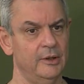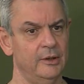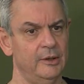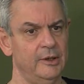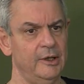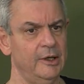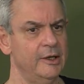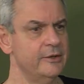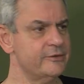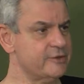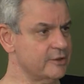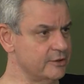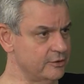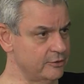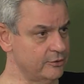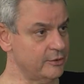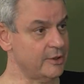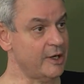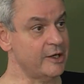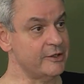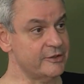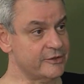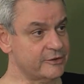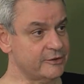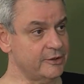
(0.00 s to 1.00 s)
He lives in the
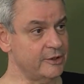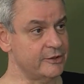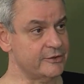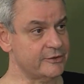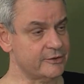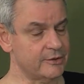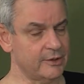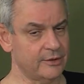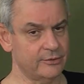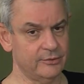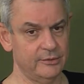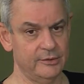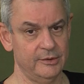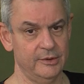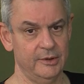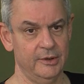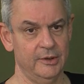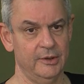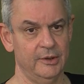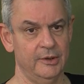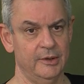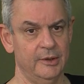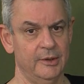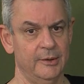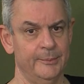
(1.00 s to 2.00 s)
United States now.
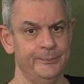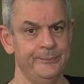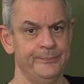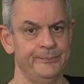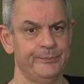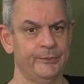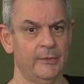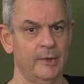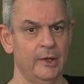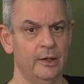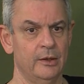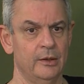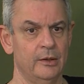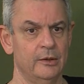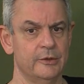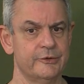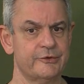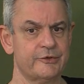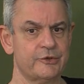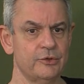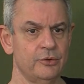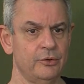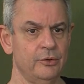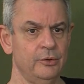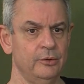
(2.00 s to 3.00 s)

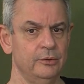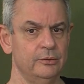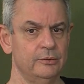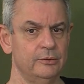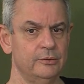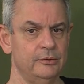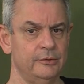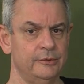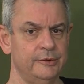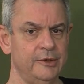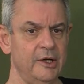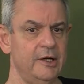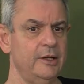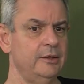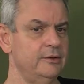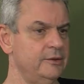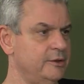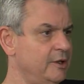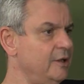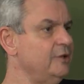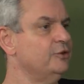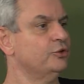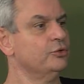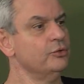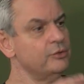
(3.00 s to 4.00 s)
So
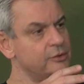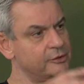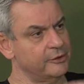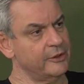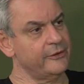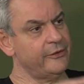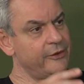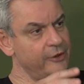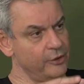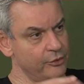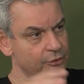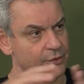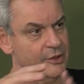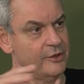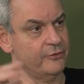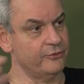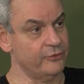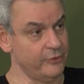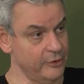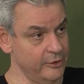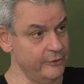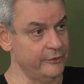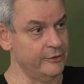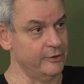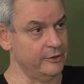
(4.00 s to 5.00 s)
they took the theory
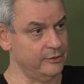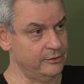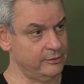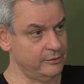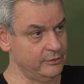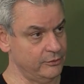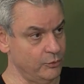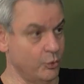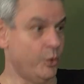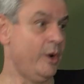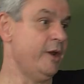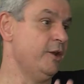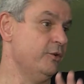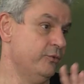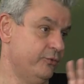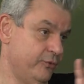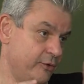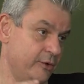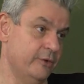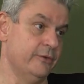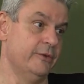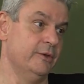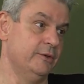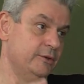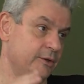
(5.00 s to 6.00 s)
further, way
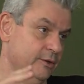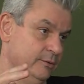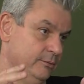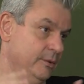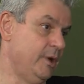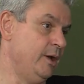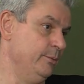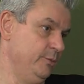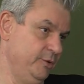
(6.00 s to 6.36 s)
further than, I